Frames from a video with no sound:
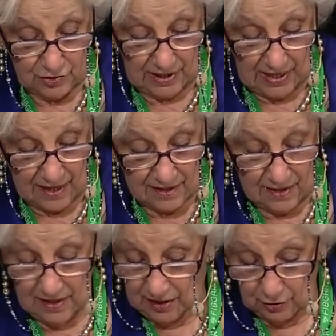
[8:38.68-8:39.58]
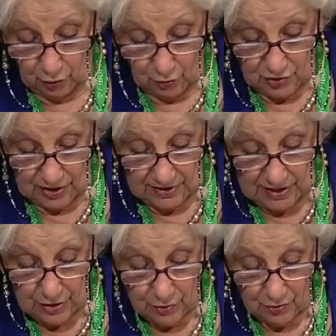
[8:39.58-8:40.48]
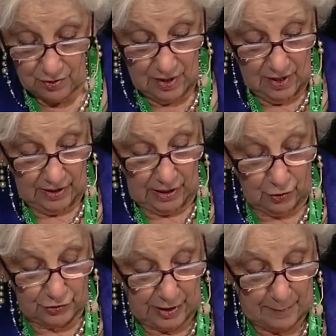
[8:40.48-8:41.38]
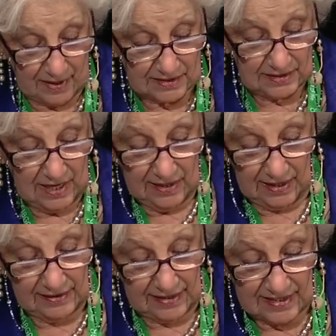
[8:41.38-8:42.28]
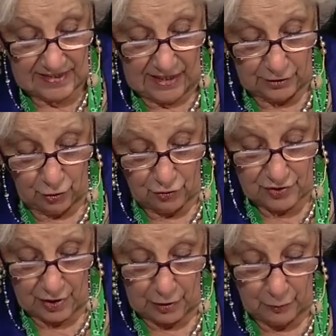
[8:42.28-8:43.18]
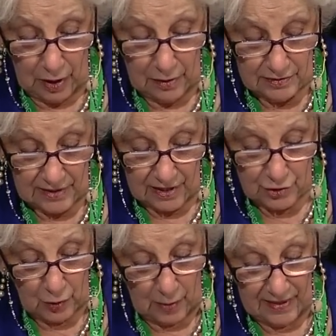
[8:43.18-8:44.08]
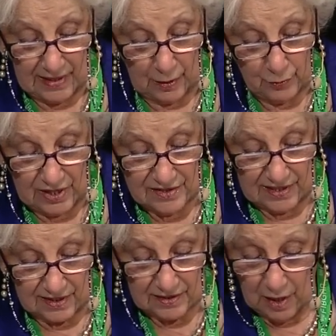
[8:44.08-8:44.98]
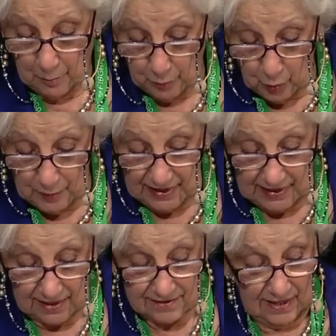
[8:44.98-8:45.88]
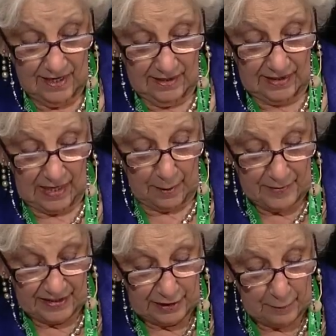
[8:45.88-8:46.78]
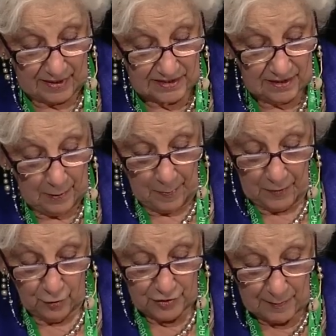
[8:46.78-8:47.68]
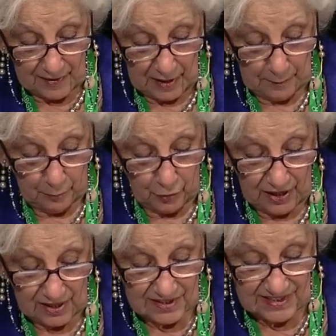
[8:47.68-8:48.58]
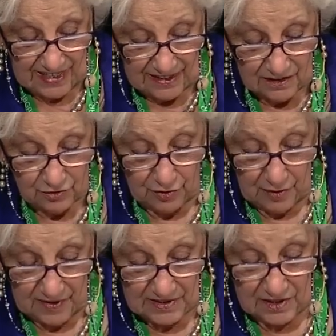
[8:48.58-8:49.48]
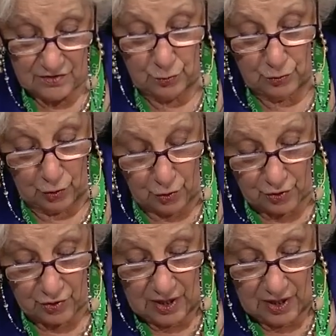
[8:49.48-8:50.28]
that the judiciary needs to be visible for society in all regards, that these topics that are of common interest need to be solved at public hearings, that victims are not to